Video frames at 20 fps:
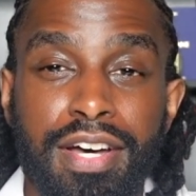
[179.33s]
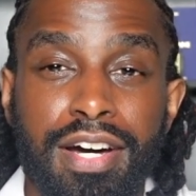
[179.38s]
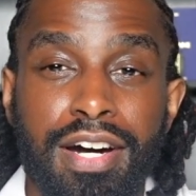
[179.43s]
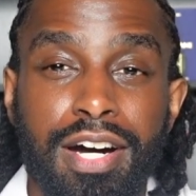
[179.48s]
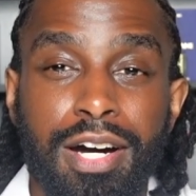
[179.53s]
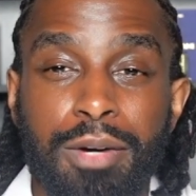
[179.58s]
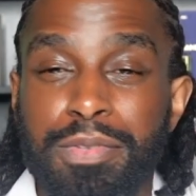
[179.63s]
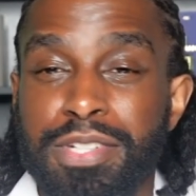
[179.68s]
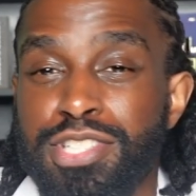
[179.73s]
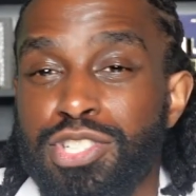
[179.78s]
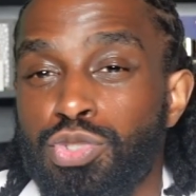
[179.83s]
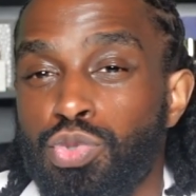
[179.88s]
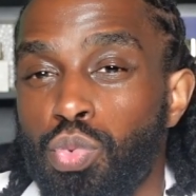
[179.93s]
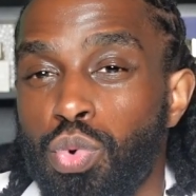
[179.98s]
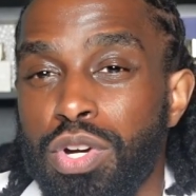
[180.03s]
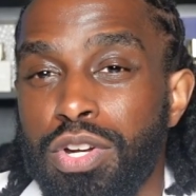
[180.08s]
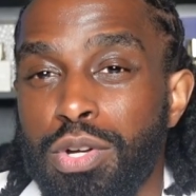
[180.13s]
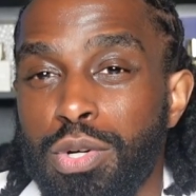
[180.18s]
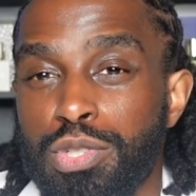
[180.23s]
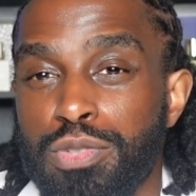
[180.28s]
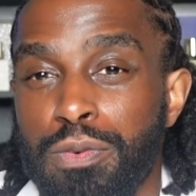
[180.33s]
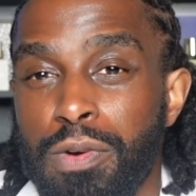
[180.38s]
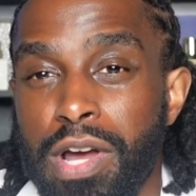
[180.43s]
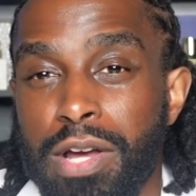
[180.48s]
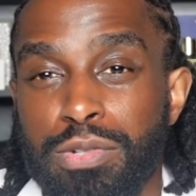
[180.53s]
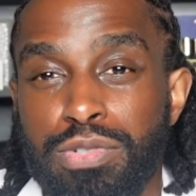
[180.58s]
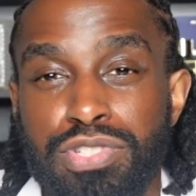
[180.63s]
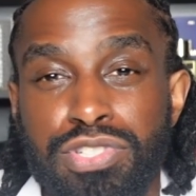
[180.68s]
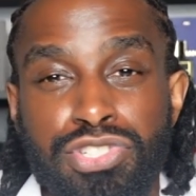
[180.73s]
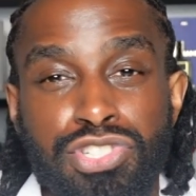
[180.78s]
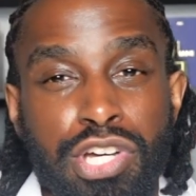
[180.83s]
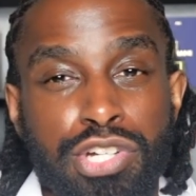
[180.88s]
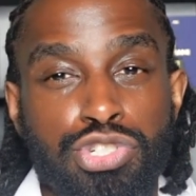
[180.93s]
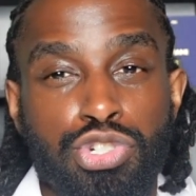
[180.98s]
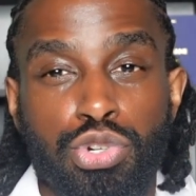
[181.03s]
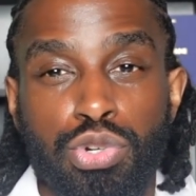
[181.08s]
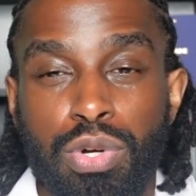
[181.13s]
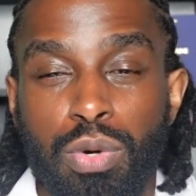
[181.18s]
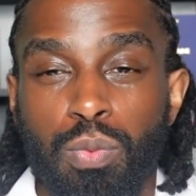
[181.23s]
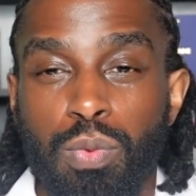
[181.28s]
Um, this is one of those fragrances that
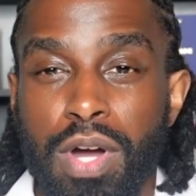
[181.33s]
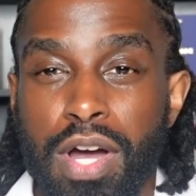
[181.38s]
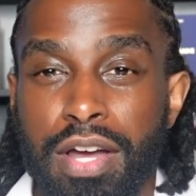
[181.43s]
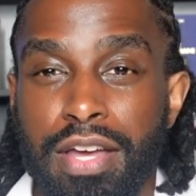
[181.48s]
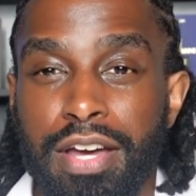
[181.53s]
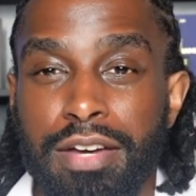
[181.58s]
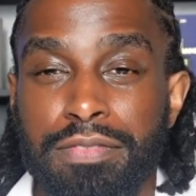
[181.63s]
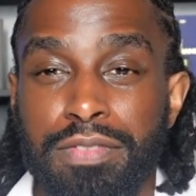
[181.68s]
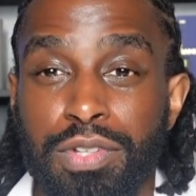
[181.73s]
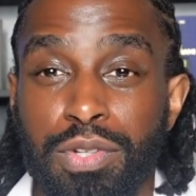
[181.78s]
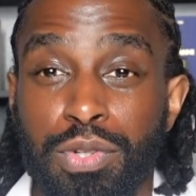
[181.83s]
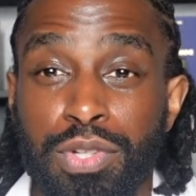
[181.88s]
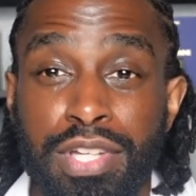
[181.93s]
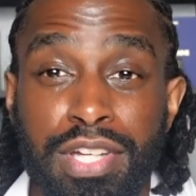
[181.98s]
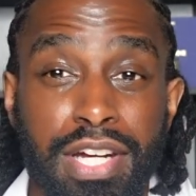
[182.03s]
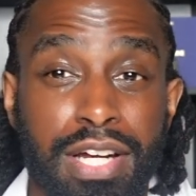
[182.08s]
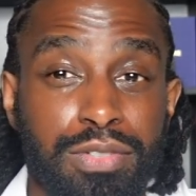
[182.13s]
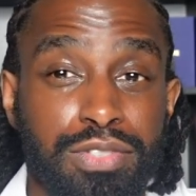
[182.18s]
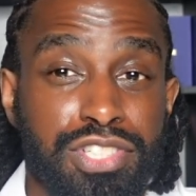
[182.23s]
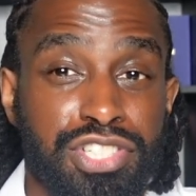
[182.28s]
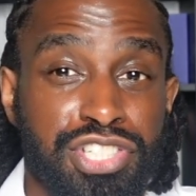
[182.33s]
you're gonna rock after you get out the